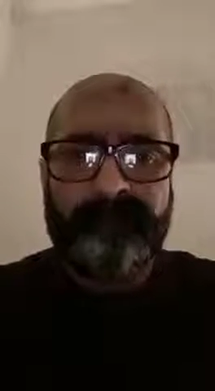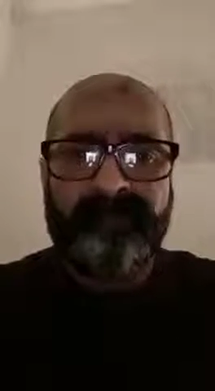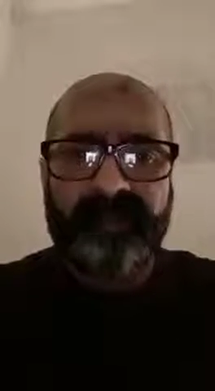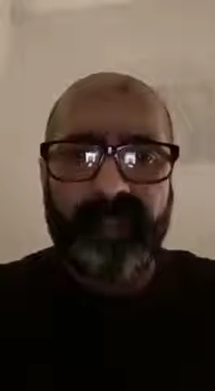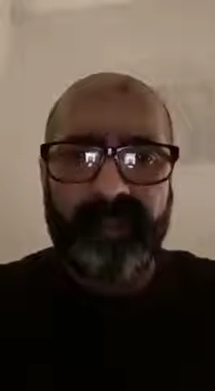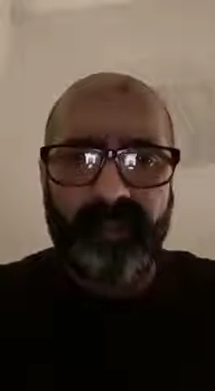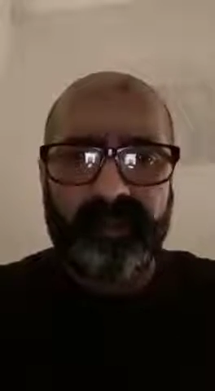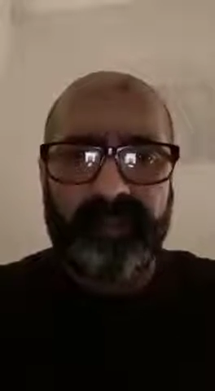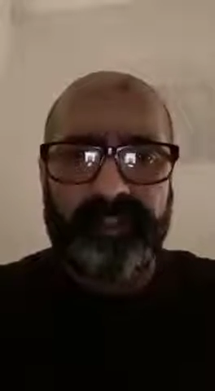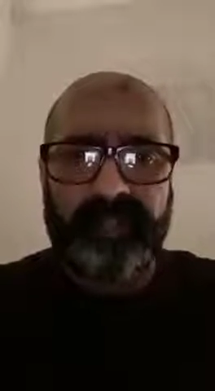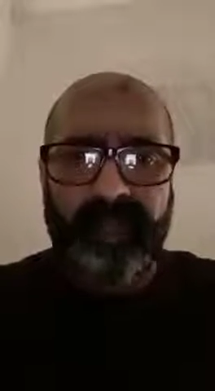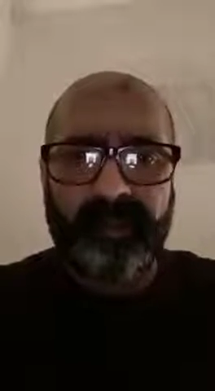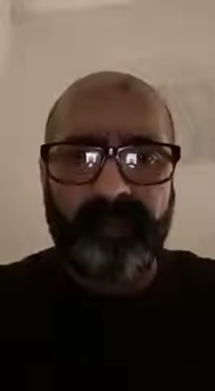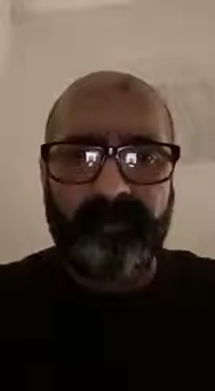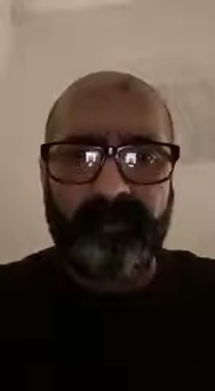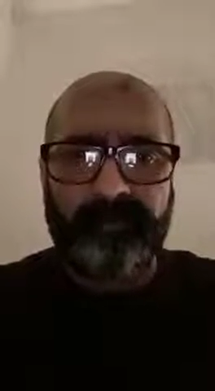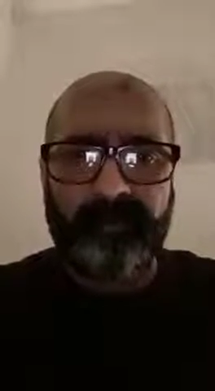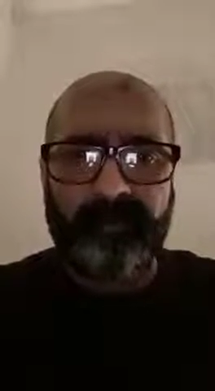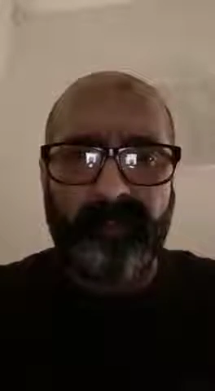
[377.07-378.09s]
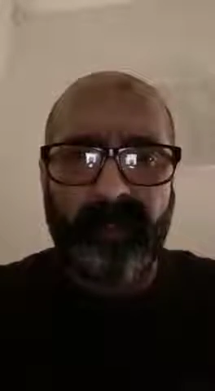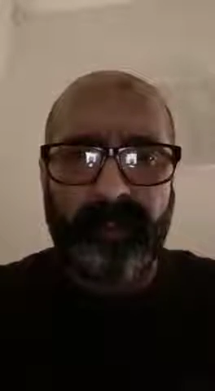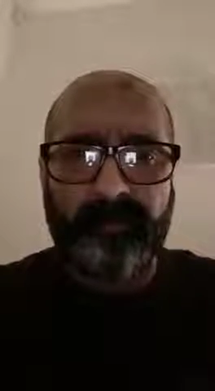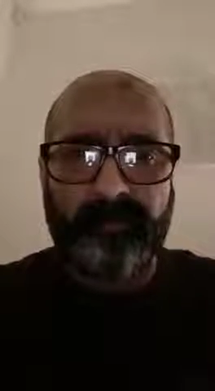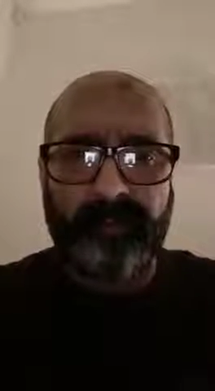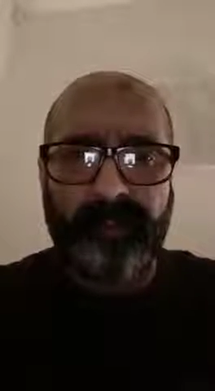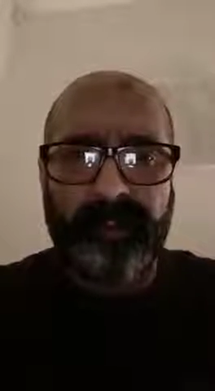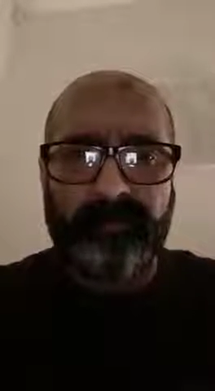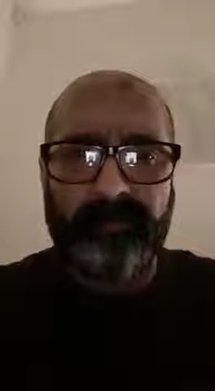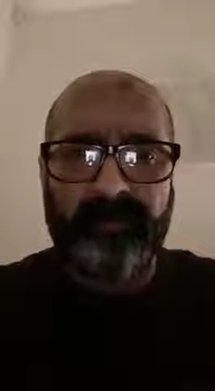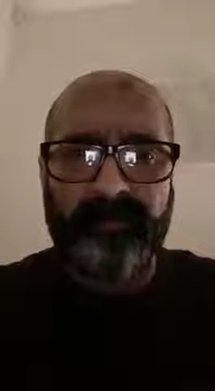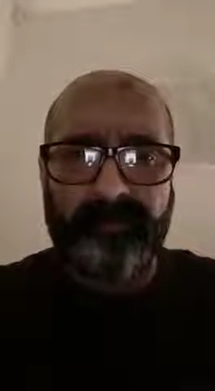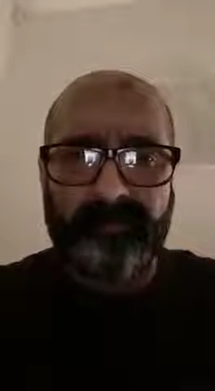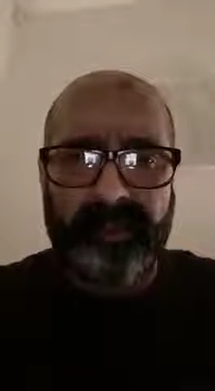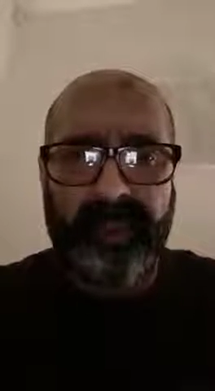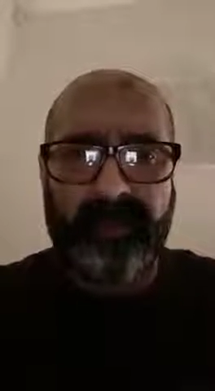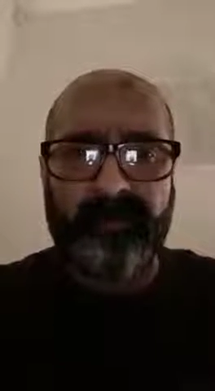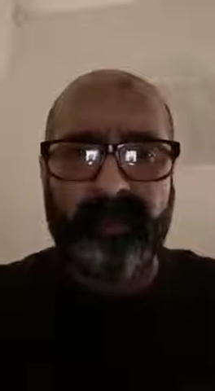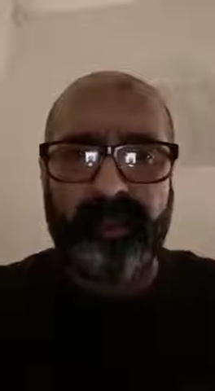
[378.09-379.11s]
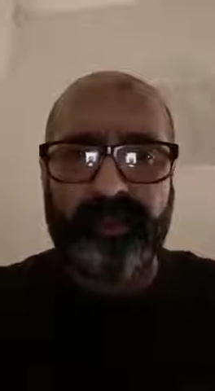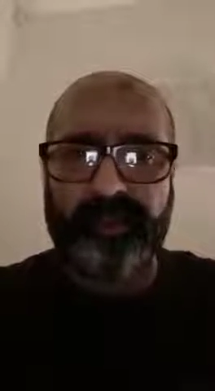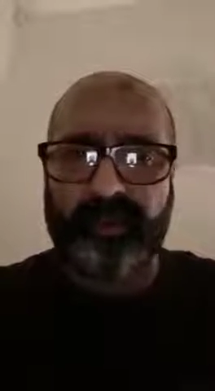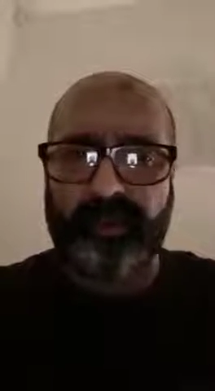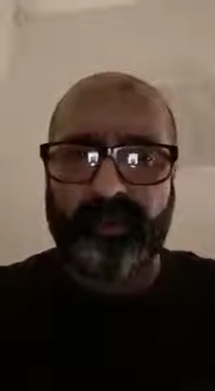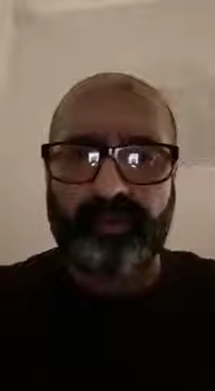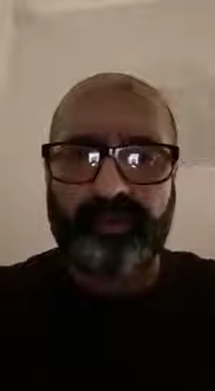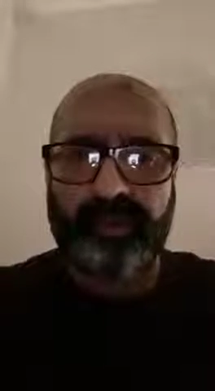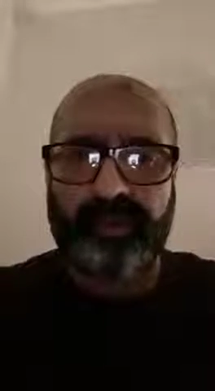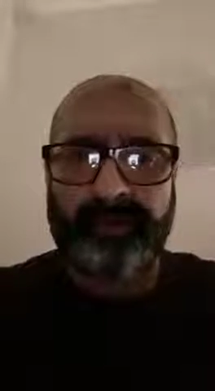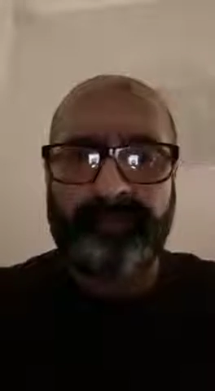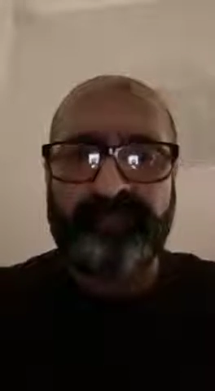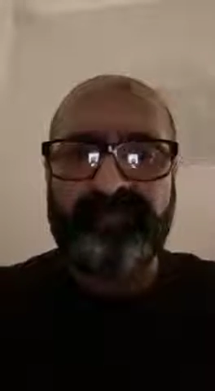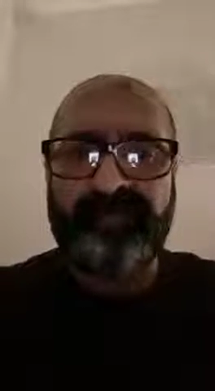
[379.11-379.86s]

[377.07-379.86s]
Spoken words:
and I'll stand up for my freedoms, for me and my children.